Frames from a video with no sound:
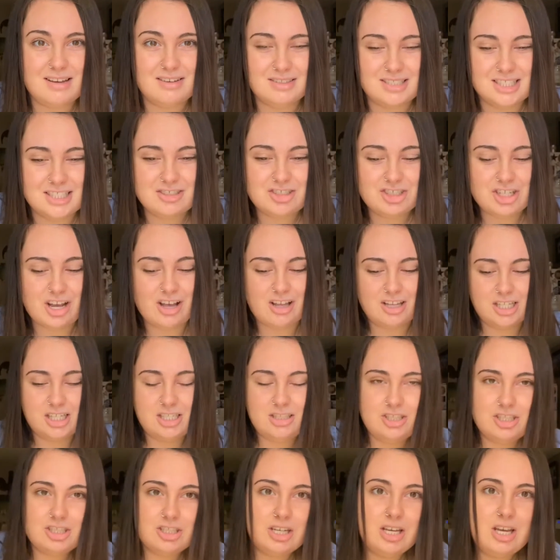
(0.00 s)
It
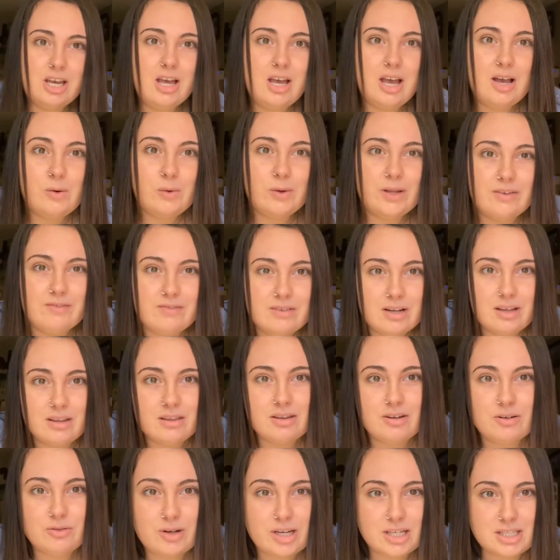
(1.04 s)
challenge. We have
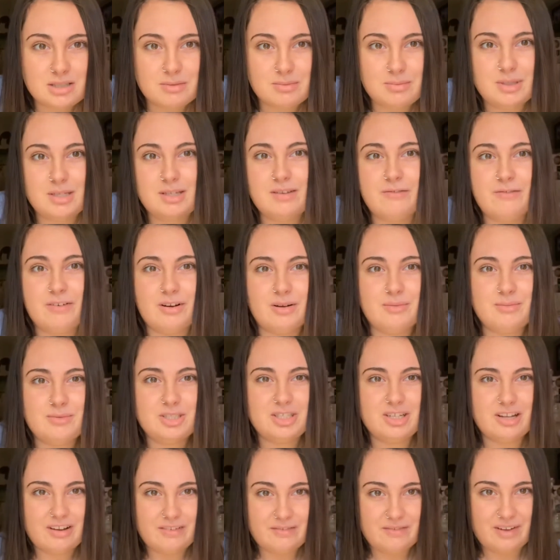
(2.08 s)
another recipe from
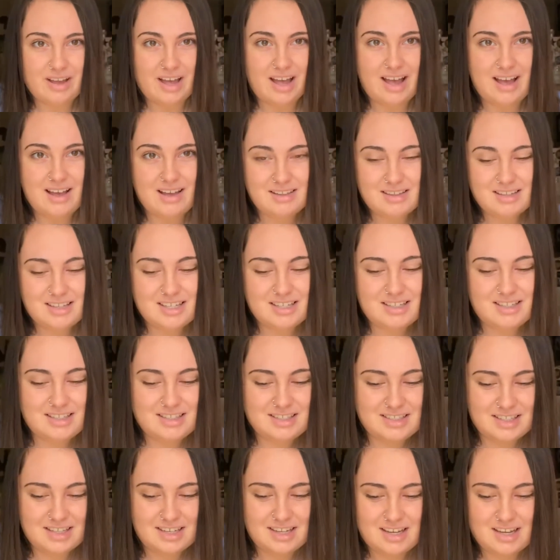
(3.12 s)
Chef
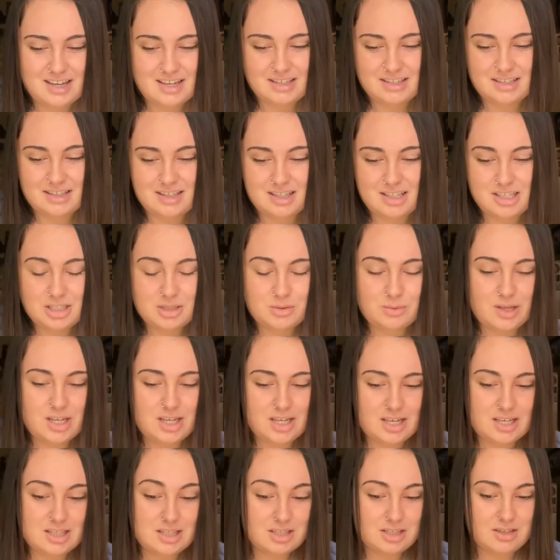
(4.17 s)
Alex, and this week
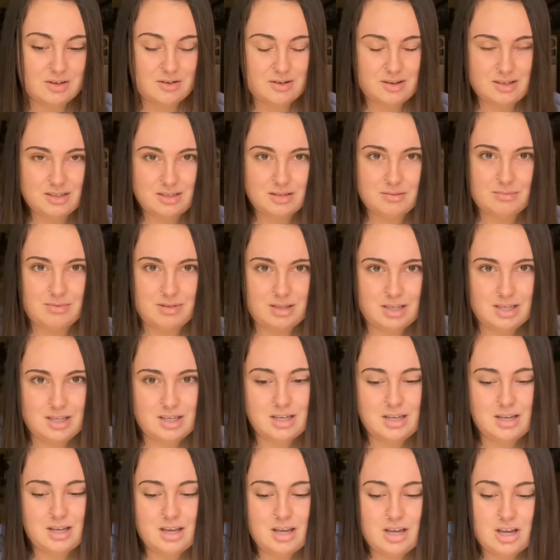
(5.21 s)
it's going to be
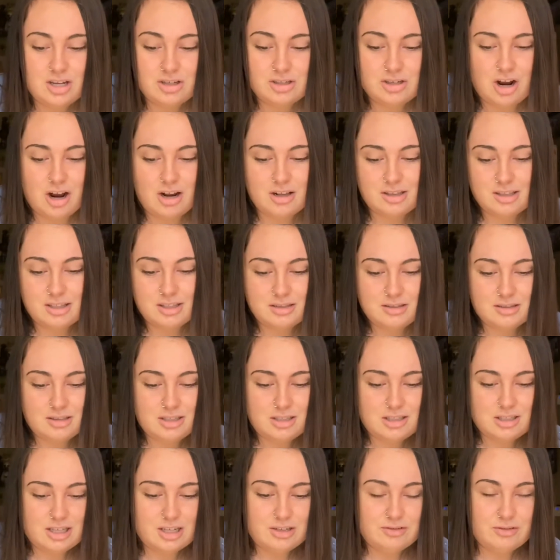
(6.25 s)
garlic,
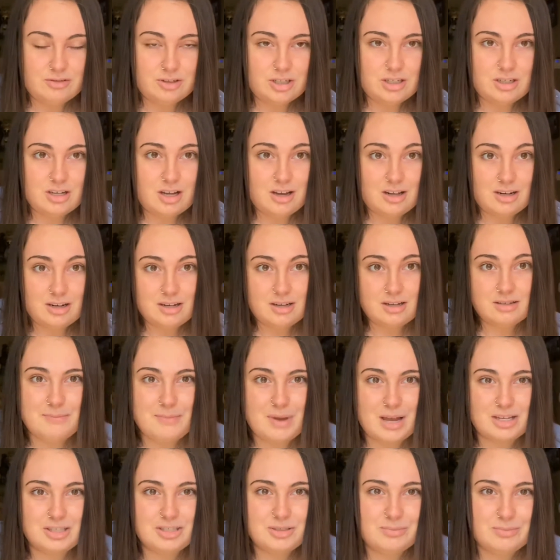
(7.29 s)
leek, and ricotta
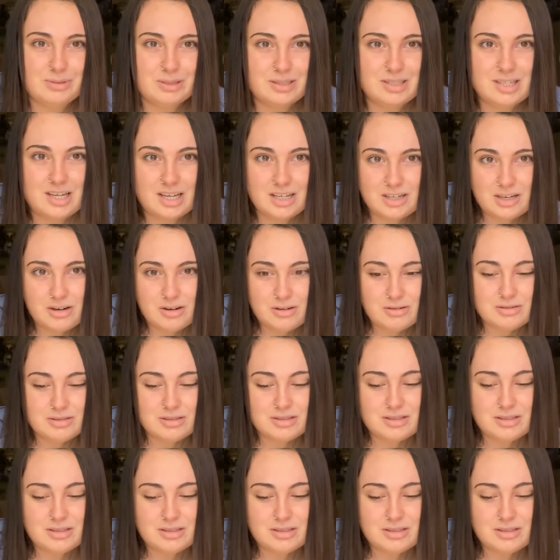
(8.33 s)
mashed potatoes.